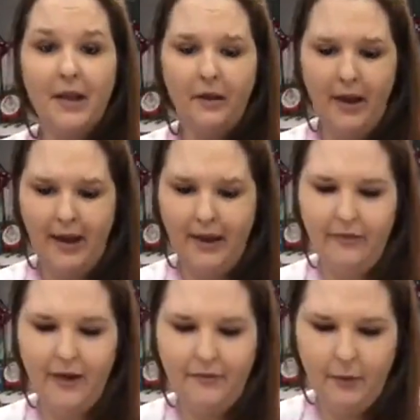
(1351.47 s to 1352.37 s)
Okay, and
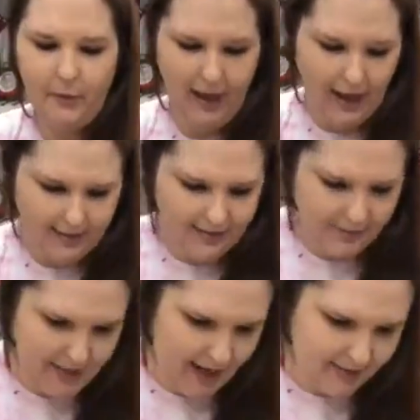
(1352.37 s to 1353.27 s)
then if you want to add some
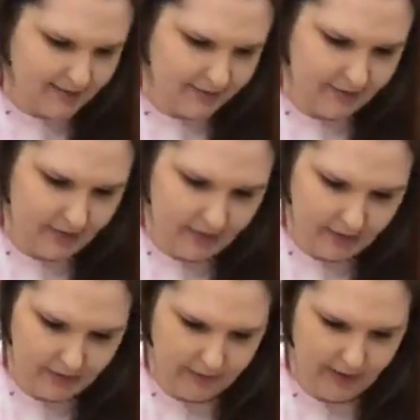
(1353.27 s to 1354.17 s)
tags on there, you
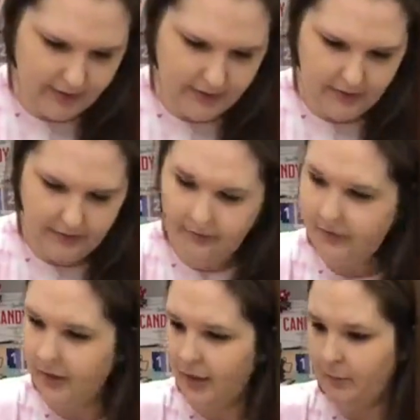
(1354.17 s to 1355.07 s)
can do that too,
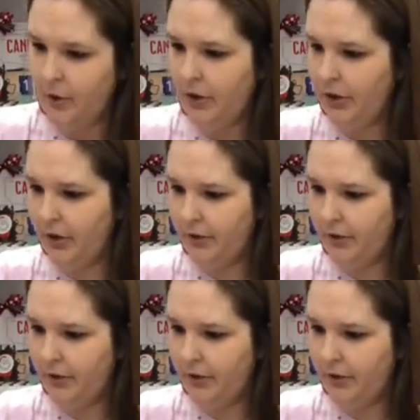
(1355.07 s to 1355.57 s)
and a marker.